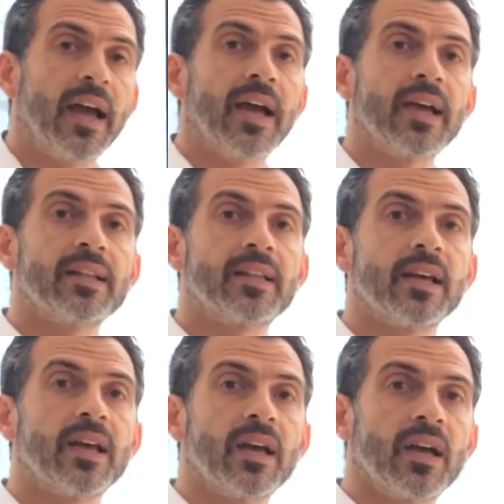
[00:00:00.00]
and
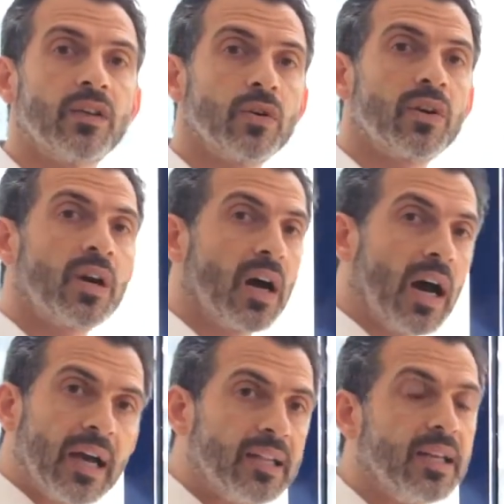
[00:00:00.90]
your
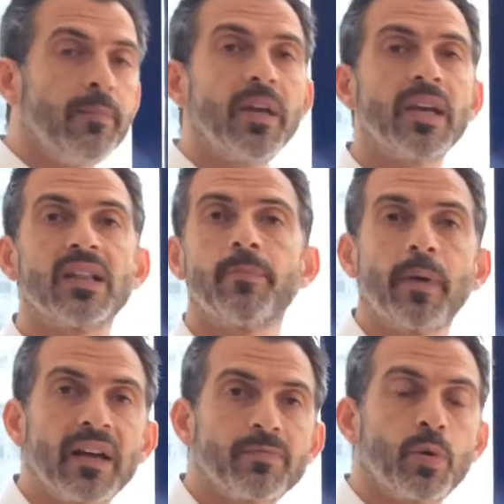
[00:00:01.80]
ID, being it the
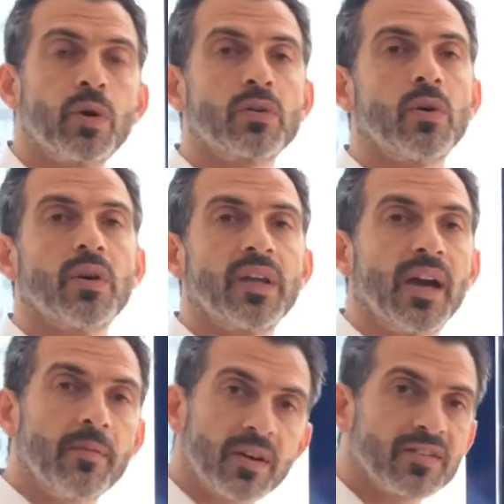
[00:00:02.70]
passport or the
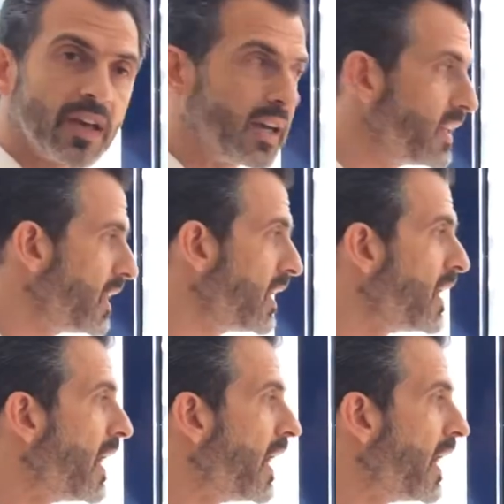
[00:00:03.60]
Emirates ID,